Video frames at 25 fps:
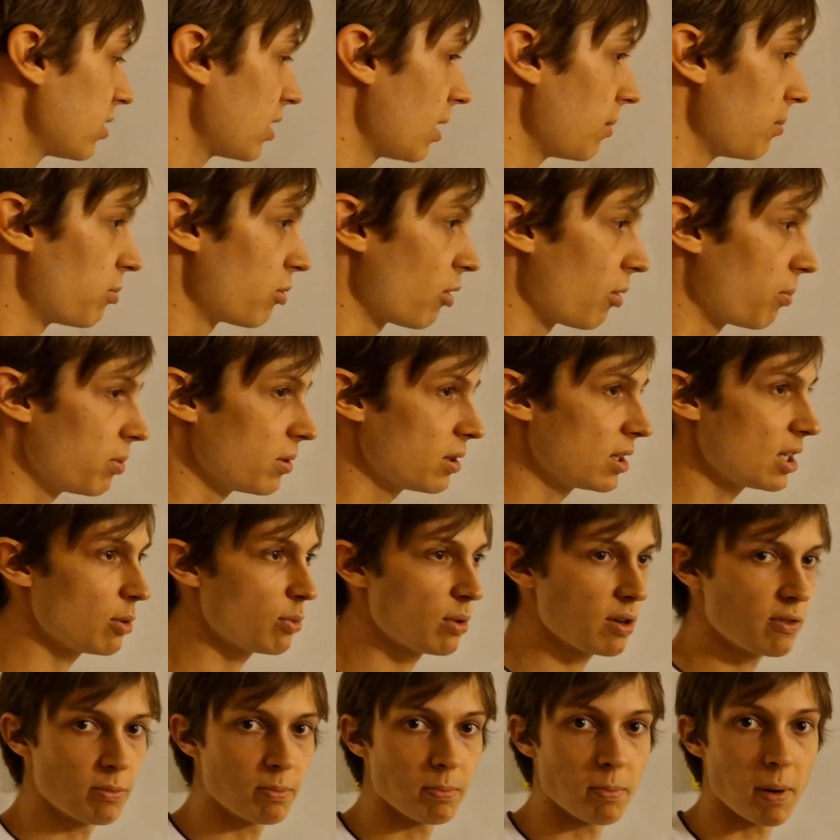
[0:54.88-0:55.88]
some property
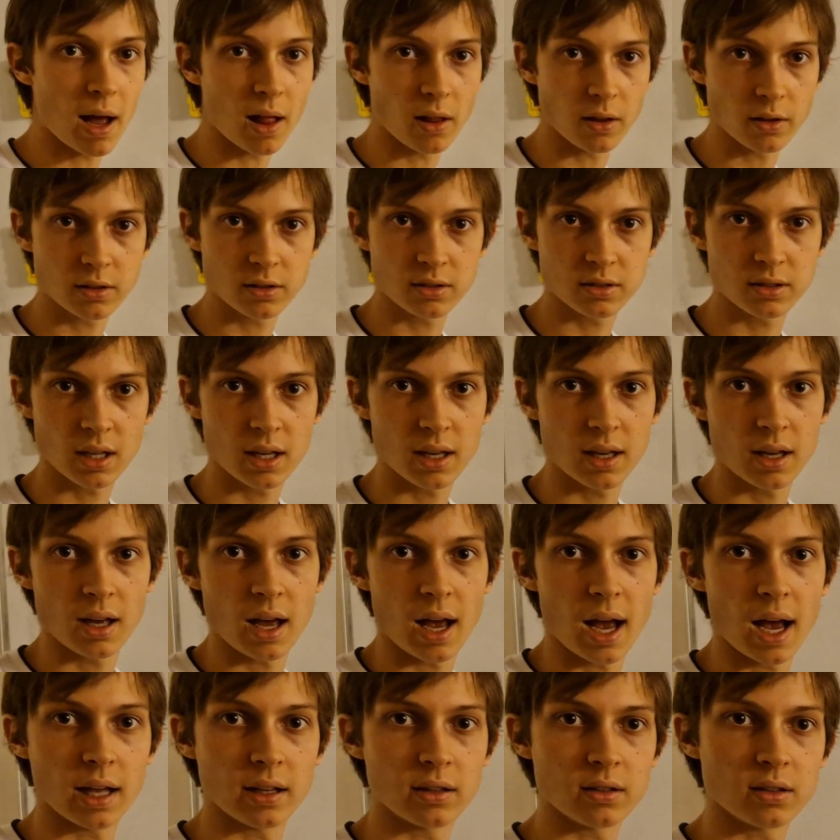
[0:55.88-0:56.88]
with belts,
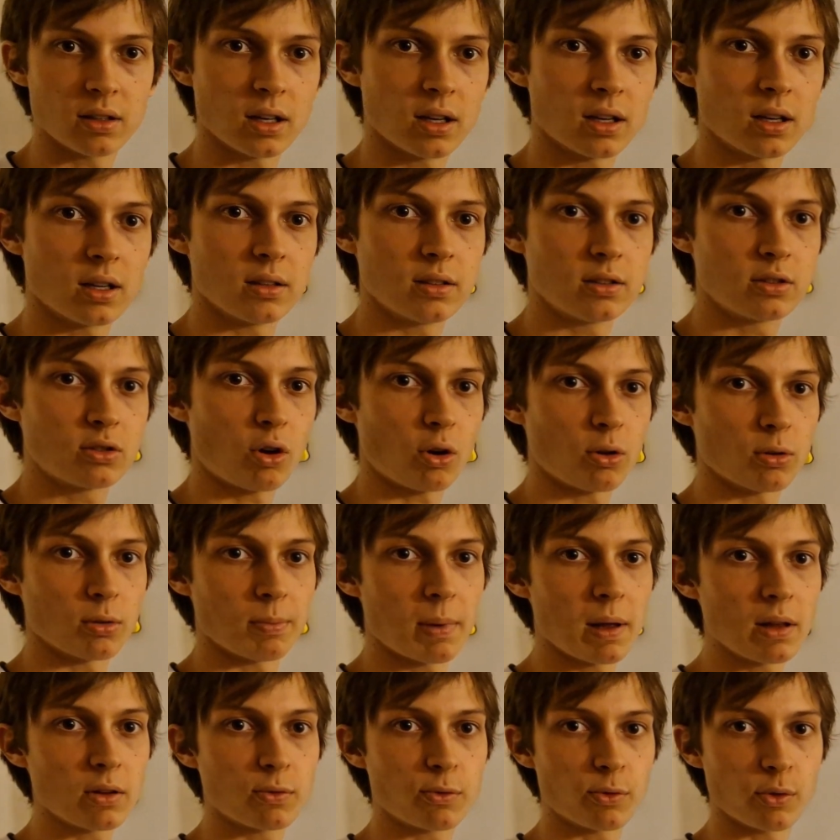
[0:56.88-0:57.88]
and it's called
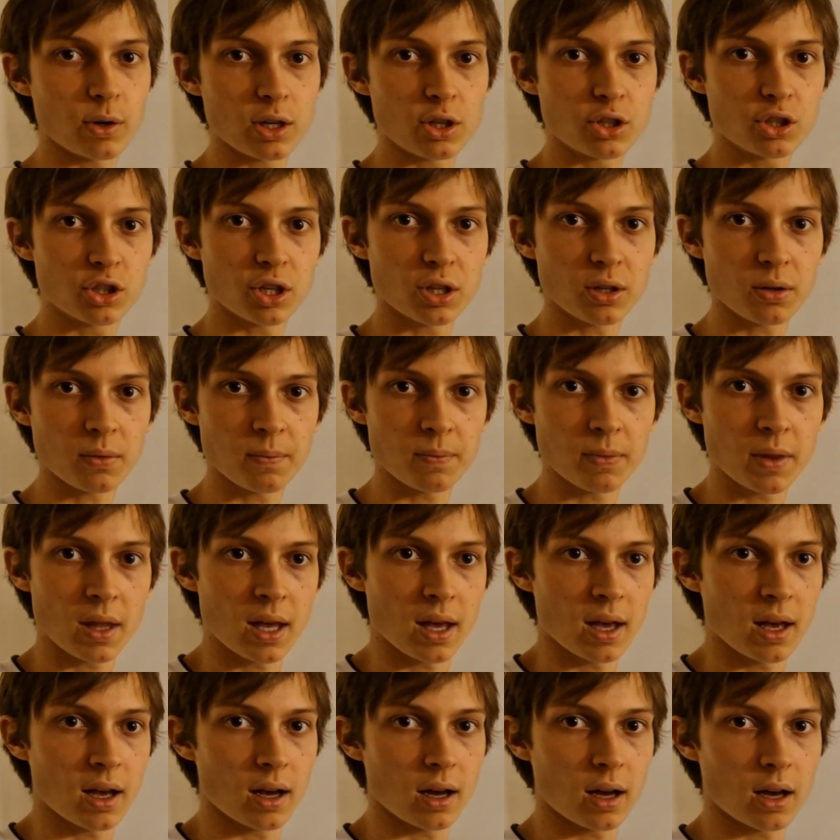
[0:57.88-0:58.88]
belt friction.
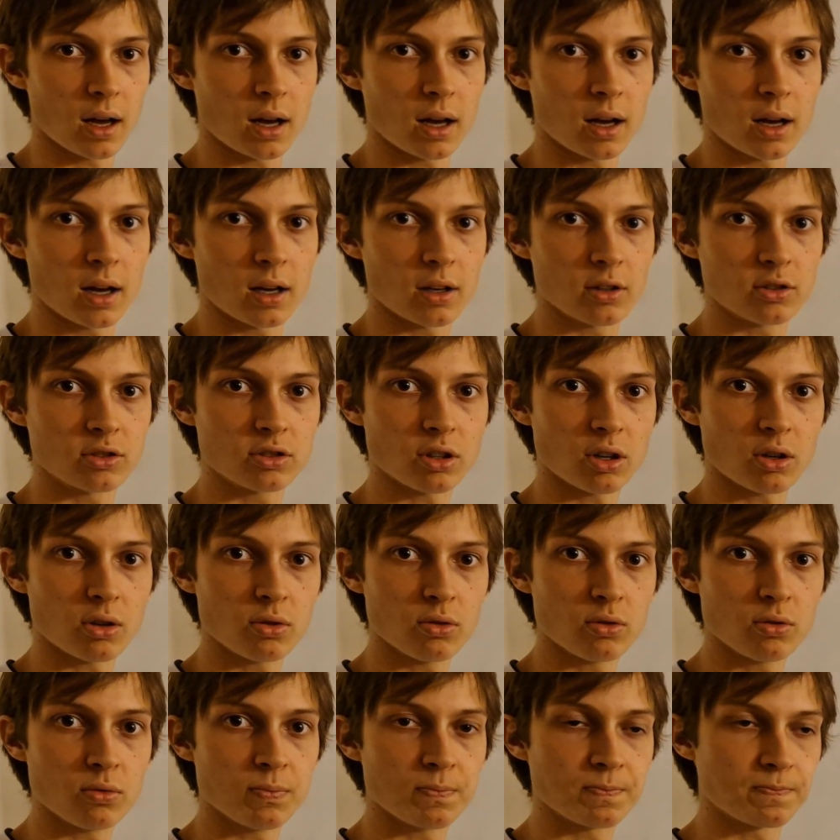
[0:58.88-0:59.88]

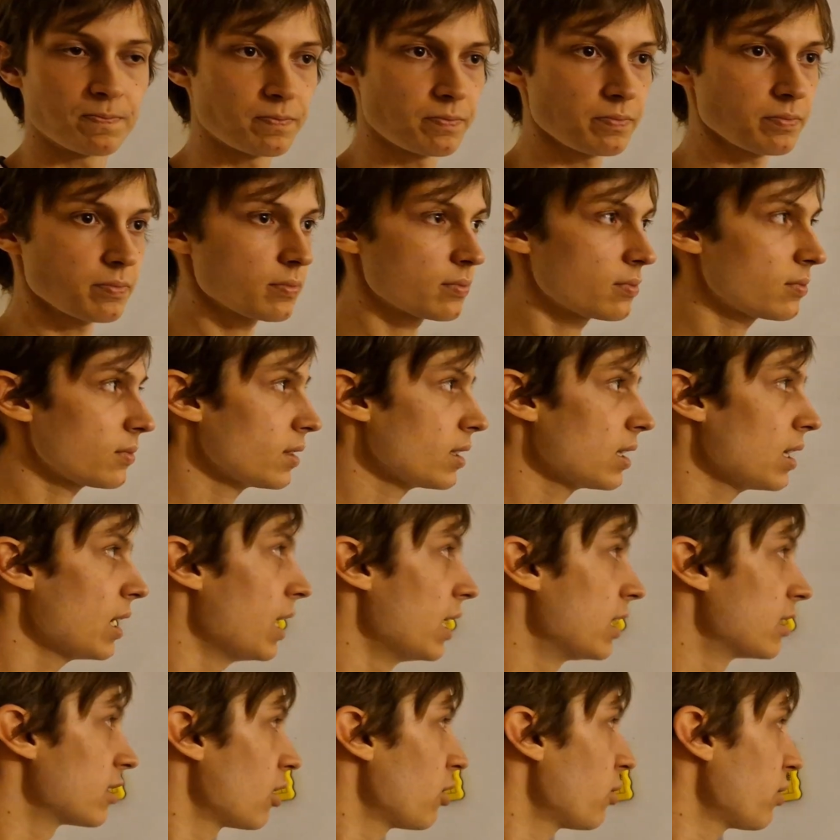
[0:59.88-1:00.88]
So
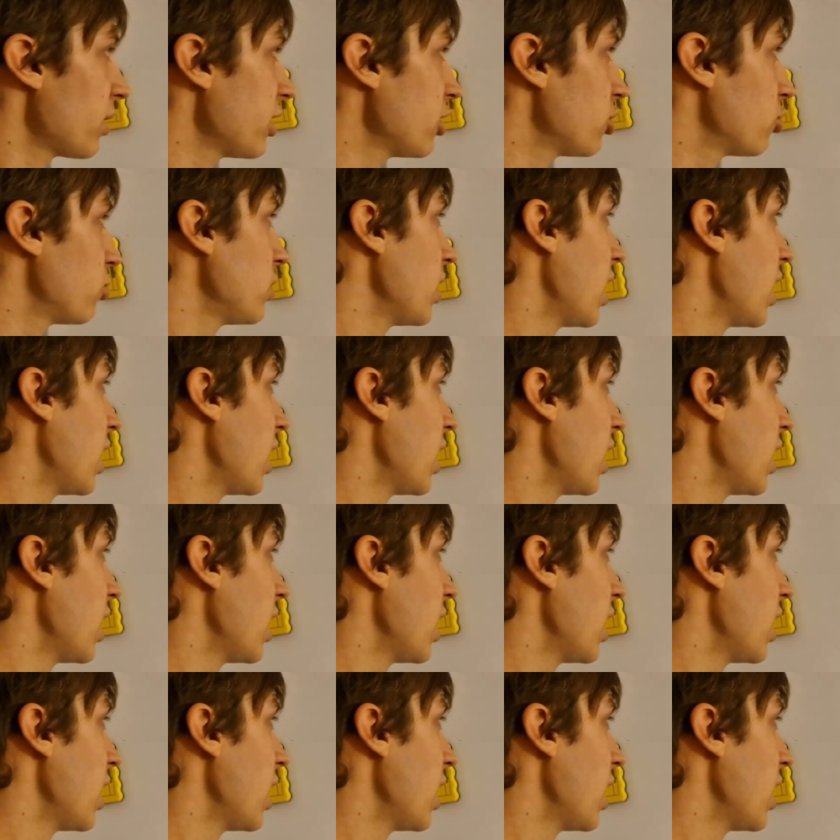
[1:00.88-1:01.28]
as long as we